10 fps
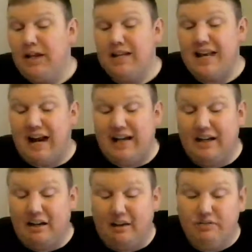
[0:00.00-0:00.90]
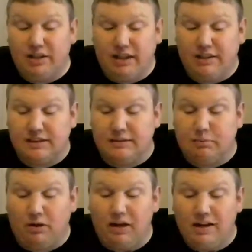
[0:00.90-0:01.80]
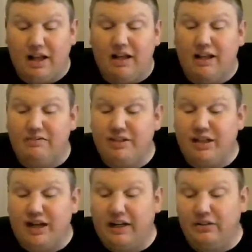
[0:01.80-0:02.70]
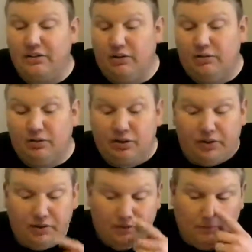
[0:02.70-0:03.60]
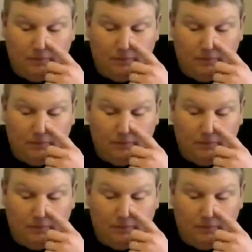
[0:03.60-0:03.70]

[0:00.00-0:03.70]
9-11 against the spread. 11-9 on the over-under.